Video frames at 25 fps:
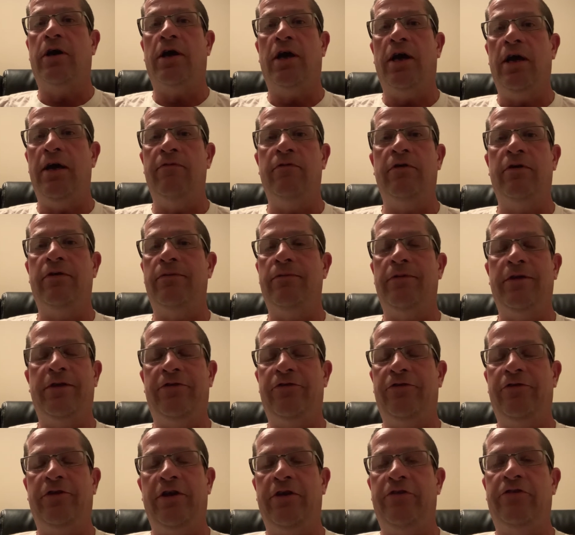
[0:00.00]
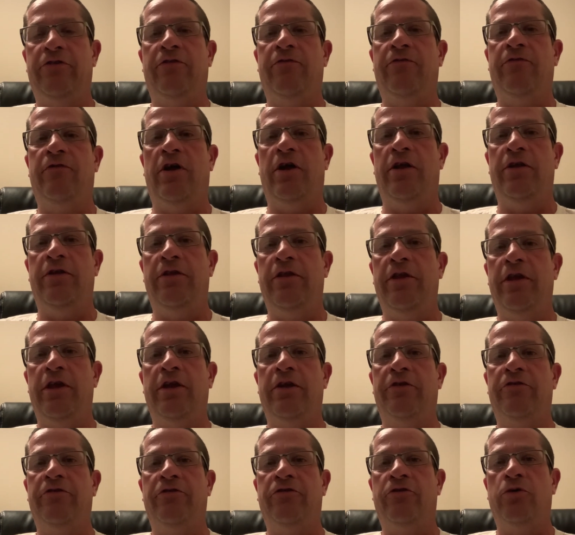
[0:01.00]
I haven't. It's a fun thing.
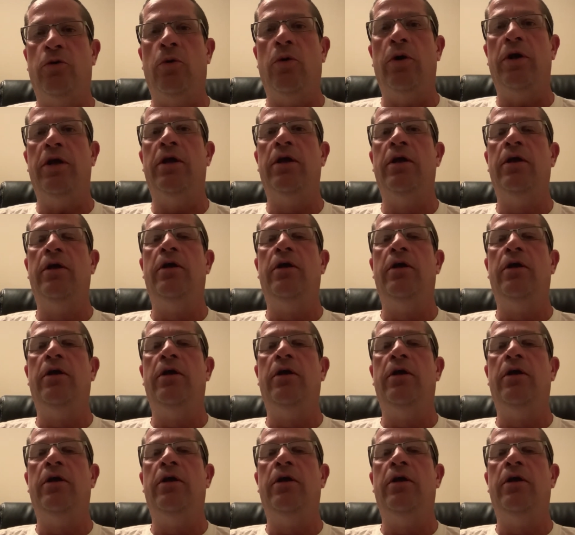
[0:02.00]
It's a toy.